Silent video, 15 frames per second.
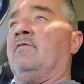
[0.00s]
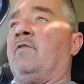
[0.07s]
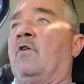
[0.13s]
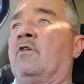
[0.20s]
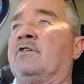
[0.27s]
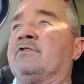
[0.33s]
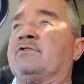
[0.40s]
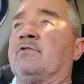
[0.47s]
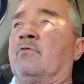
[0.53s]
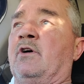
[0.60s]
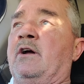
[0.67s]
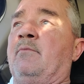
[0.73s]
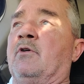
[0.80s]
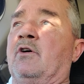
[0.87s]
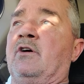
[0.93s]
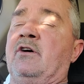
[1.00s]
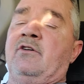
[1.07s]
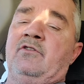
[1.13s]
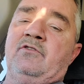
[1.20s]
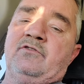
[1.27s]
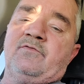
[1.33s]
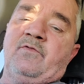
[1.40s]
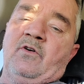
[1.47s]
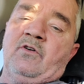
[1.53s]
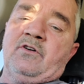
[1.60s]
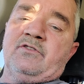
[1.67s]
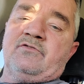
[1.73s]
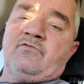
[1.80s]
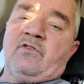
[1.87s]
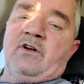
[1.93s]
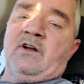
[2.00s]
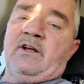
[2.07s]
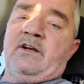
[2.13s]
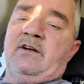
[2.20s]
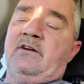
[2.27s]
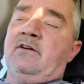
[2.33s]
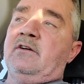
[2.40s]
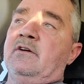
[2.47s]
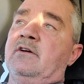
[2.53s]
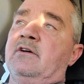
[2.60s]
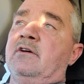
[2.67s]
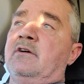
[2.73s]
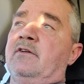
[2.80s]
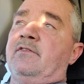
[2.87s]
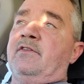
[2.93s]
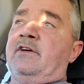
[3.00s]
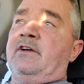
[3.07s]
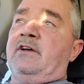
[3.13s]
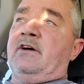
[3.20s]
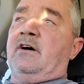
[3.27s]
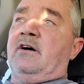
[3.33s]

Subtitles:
far as the reamer goes, as far as drilling the